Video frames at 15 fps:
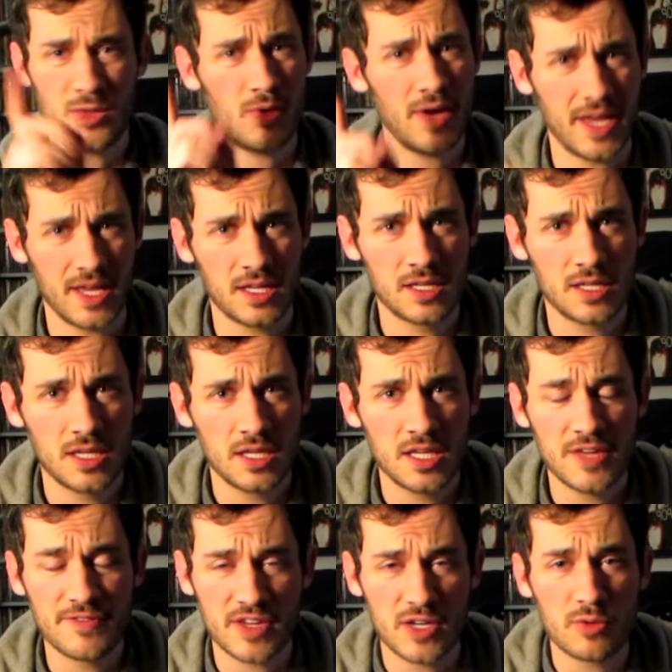the way,
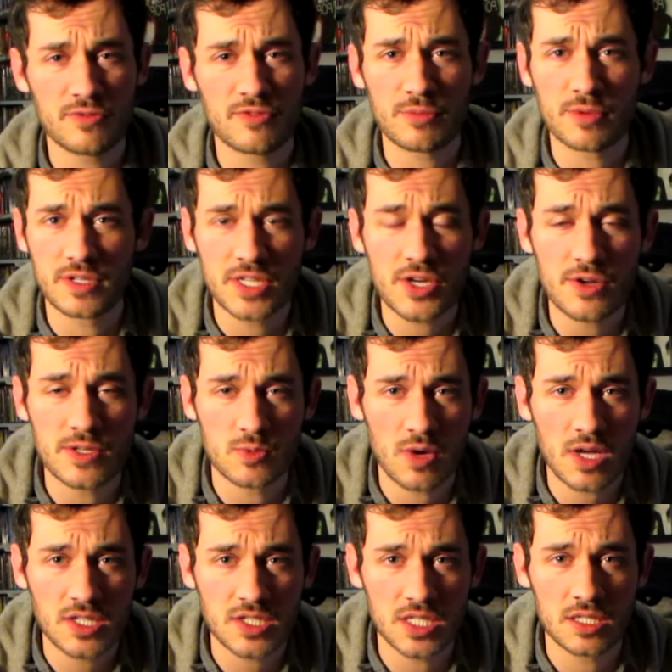if anyone from Criterion's
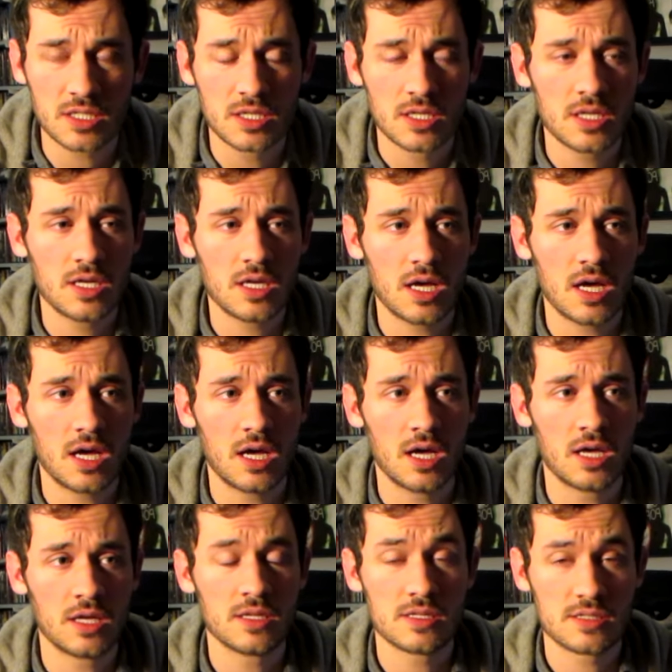watching,
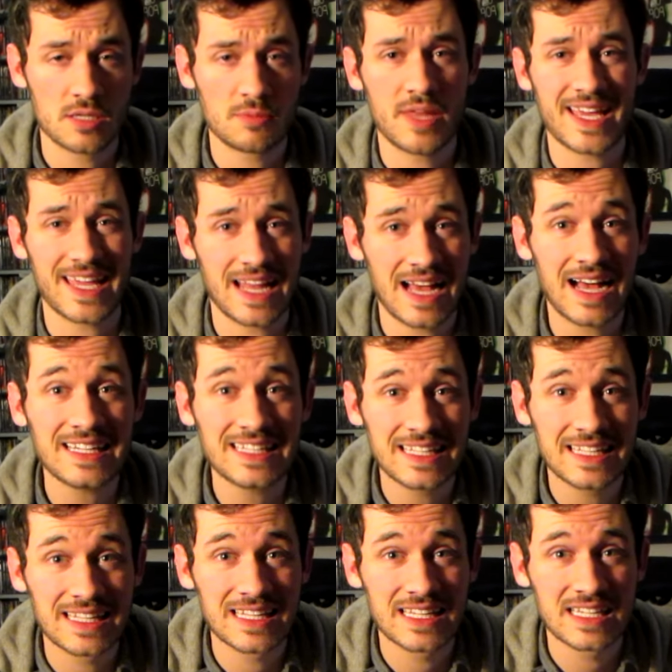Some Like It Hot,
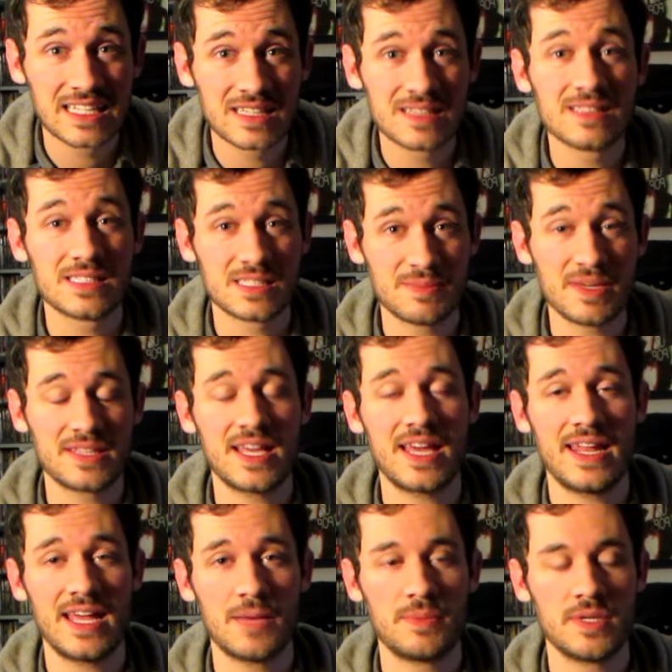let's make that
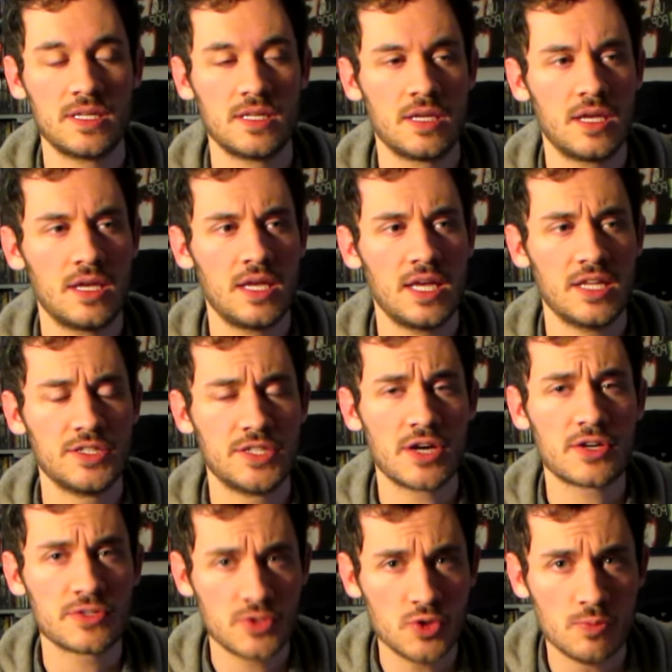happen. And
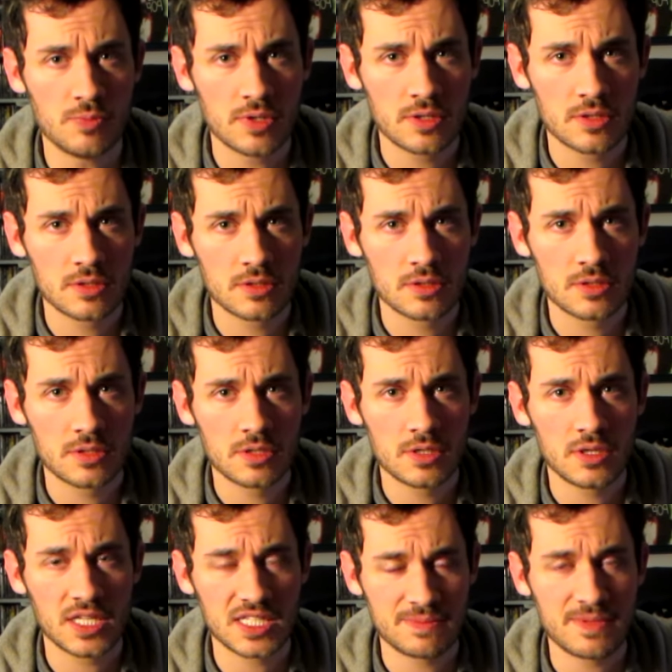Duck Soup,
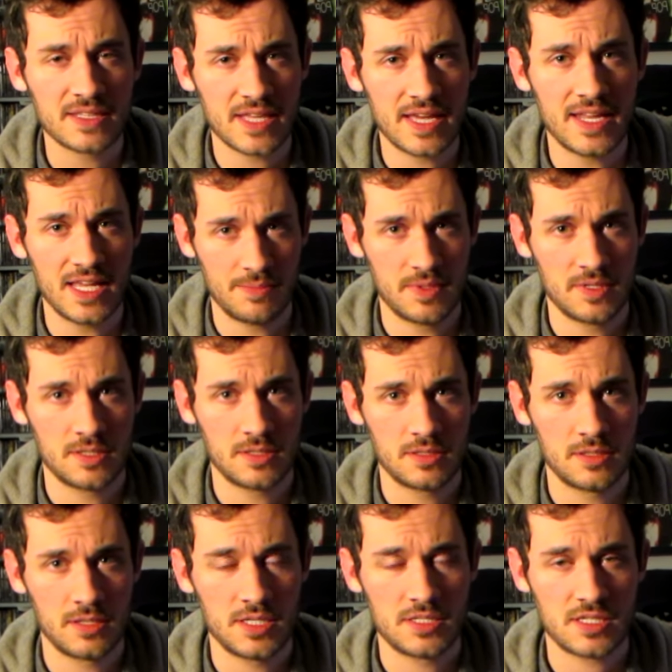let's make that happen.
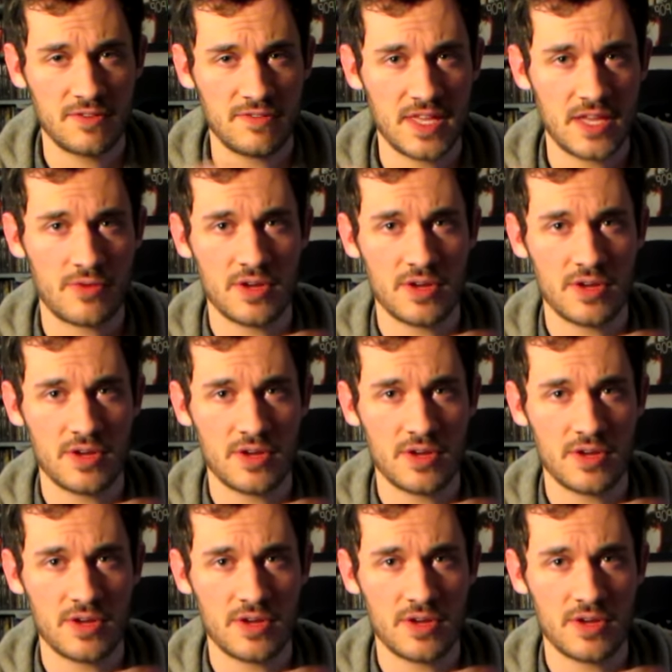Let's give that a